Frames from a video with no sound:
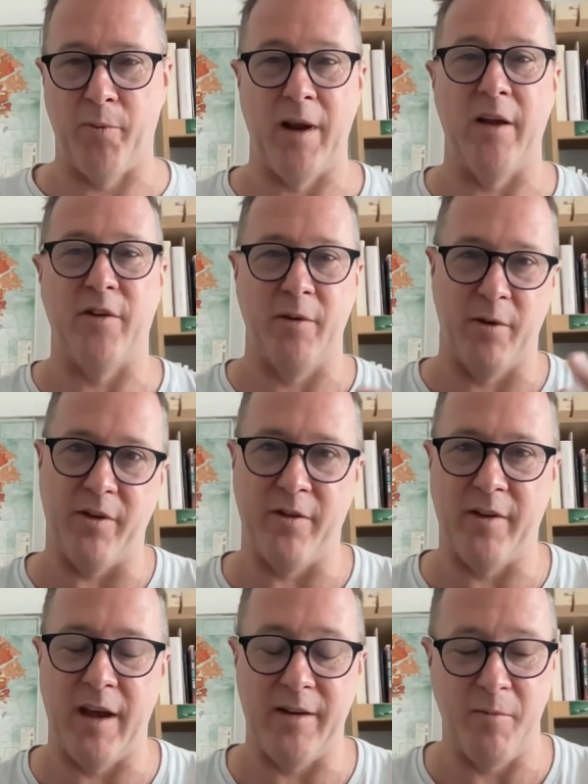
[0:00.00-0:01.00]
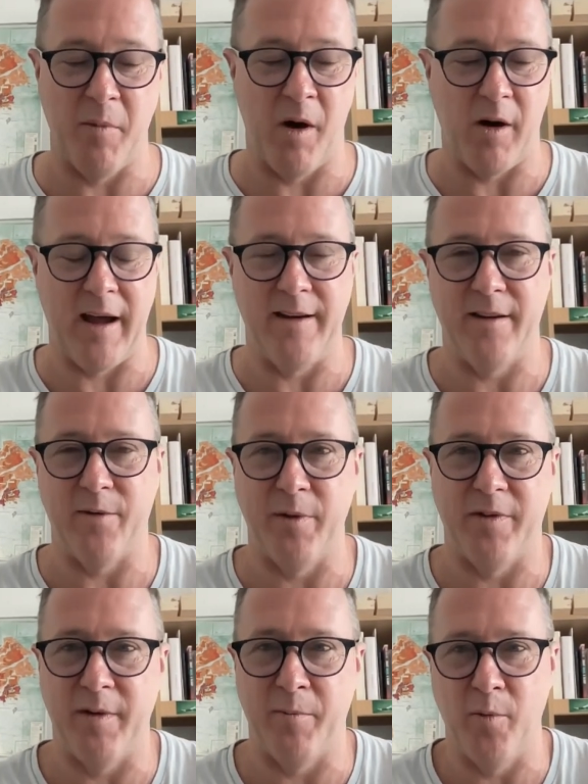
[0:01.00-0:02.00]
And actually, as I was saying to you, Mark Gatiss
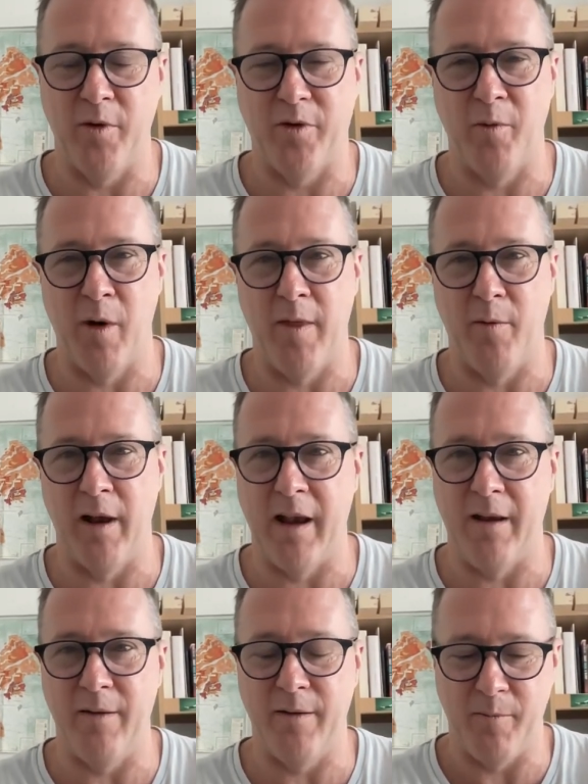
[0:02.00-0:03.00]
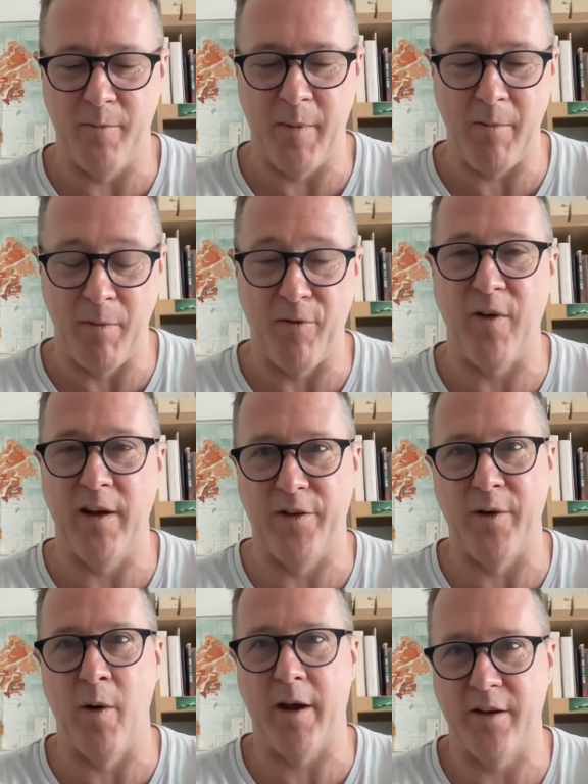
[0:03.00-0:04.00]
was the one that made me feel as
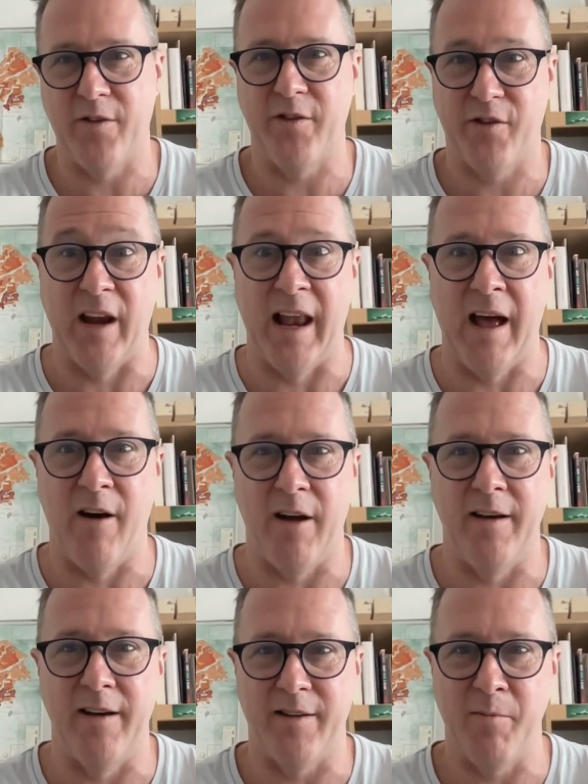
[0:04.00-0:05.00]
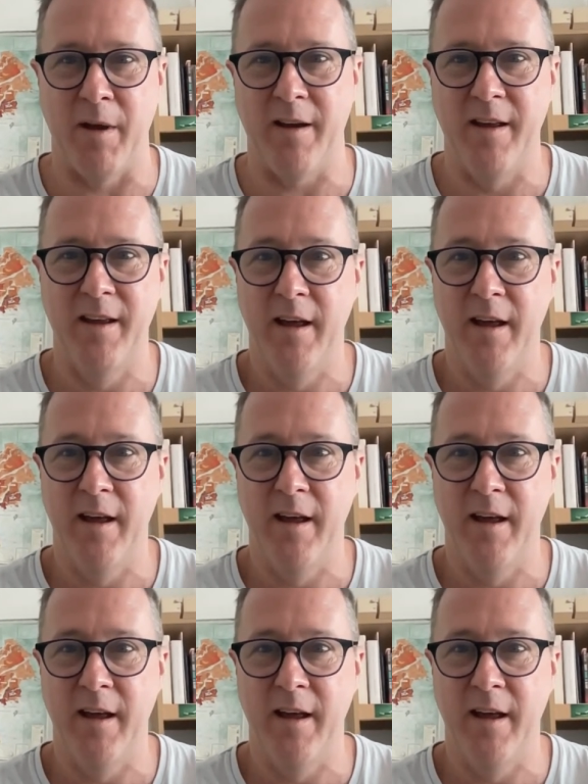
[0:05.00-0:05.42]
though I could chill out and actually be,